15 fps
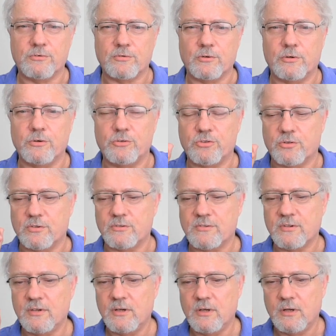
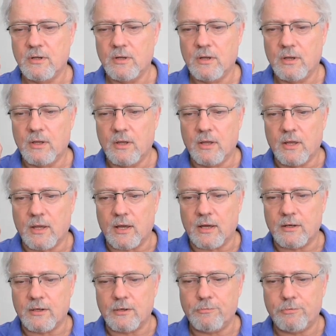solutions.
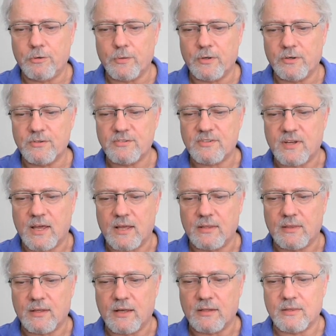And if you
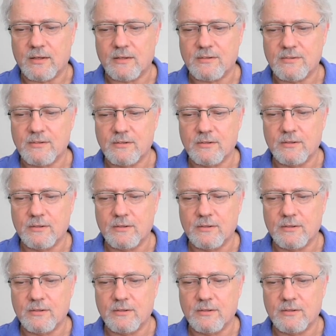understand that